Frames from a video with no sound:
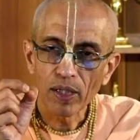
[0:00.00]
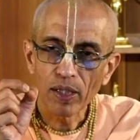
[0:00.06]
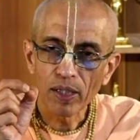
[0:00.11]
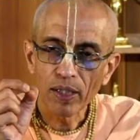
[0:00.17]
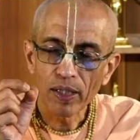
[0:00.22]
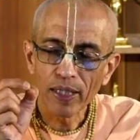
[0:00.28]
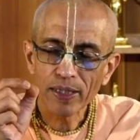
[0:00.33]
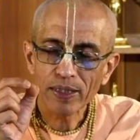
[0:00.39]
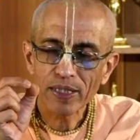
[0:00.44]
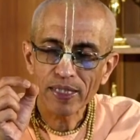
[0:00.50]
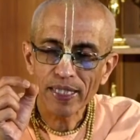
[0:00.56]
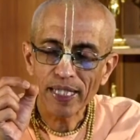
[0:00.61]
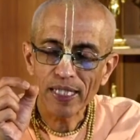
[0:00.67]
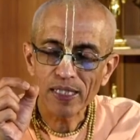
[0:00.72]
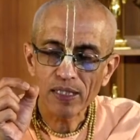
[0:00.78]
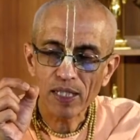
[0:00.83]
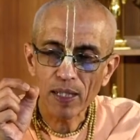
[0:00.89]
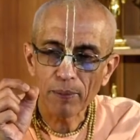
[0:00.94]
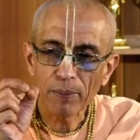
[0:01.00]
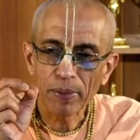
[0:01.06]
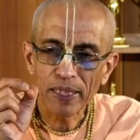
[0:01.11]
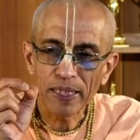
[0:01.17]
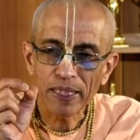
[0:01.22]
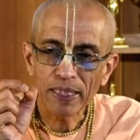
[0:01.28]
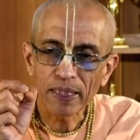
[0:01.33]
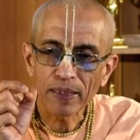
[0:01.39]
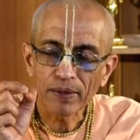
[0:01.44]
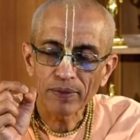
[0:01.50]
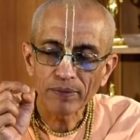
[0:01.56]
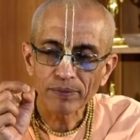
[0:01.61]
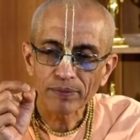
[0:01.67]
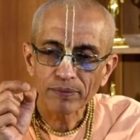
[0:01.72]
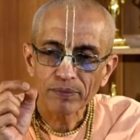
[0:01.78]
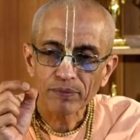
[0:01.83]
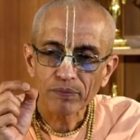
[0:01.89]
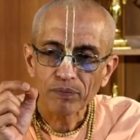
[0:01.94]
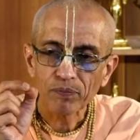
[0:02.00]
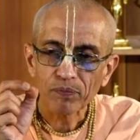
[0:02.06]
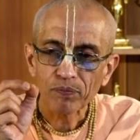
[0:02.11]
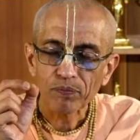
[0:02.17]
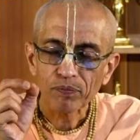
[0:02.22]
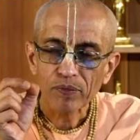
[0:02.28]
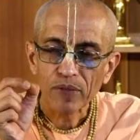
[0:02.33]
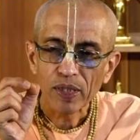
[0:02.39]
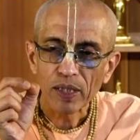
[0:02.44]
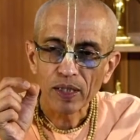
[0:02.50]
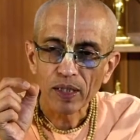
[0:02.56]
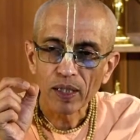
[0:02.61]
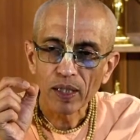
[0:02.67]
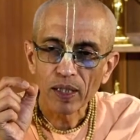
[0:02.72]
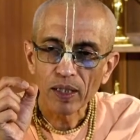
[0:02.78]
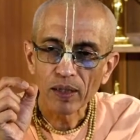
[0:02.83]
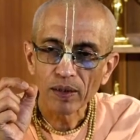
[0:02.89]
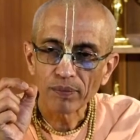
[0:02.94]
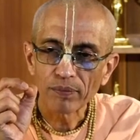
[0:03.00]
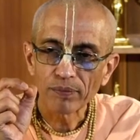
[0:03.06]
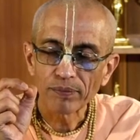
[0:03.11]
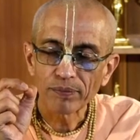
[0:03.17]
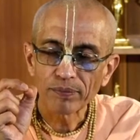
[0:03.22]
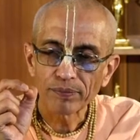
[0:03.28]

let's say somebody uh,